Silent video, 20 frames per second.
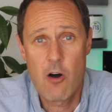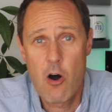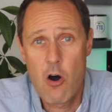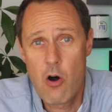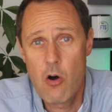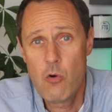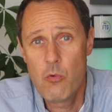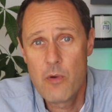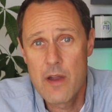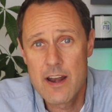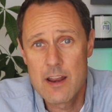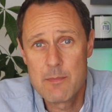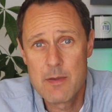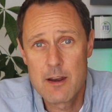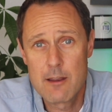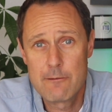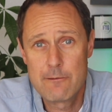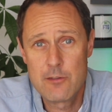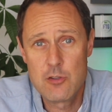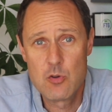already
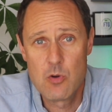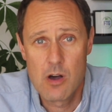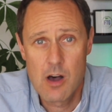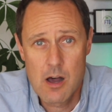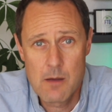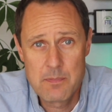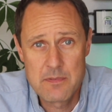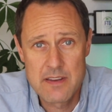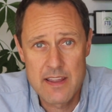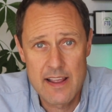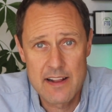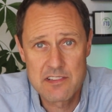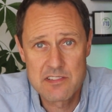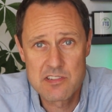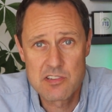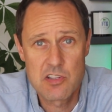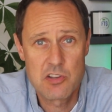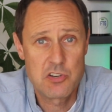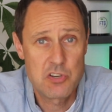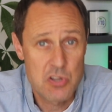been a few
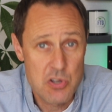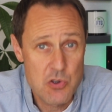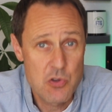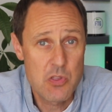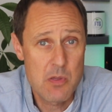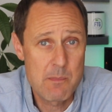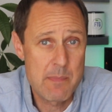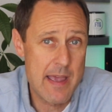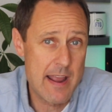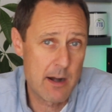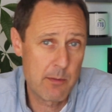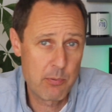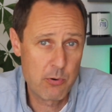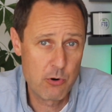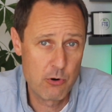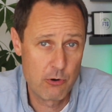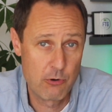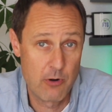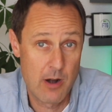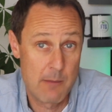updates to the beta
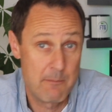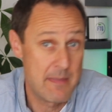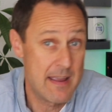program,